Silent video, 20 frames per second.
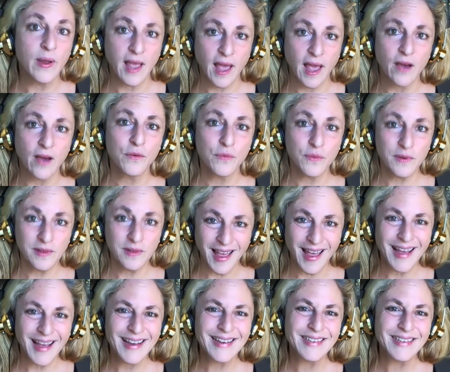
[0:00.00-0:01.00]
how to
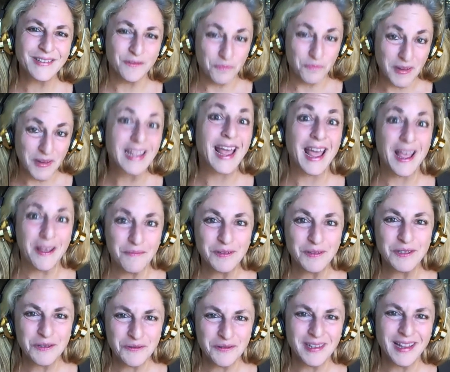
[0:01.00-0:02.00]
relax, or being able
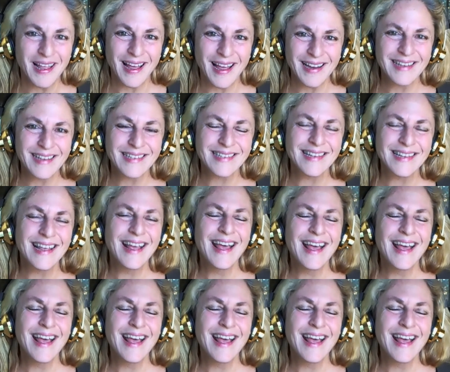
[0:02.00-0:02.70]
to relax